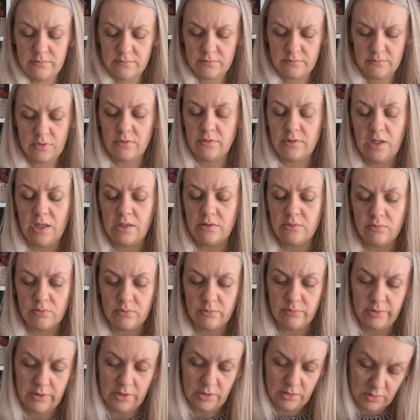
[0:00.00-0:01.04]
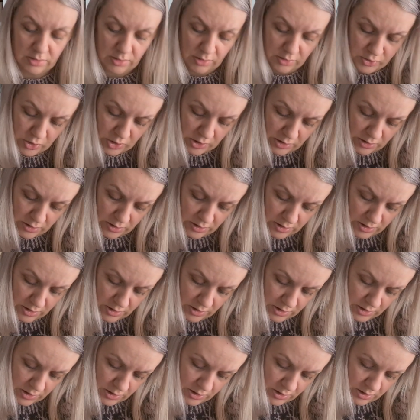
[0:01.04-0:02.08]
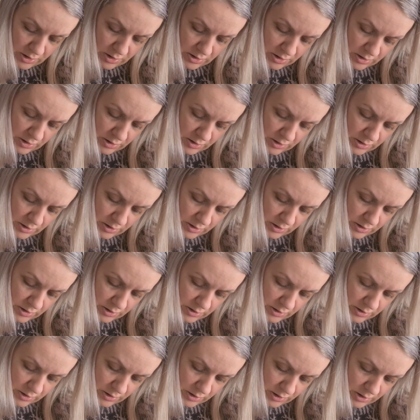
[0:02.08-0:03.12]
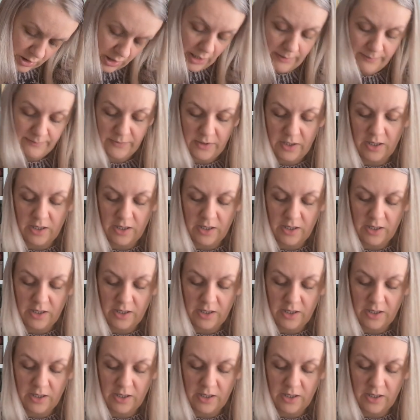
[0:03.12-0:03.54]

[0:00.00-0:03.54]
No, that would be logical. Yeah.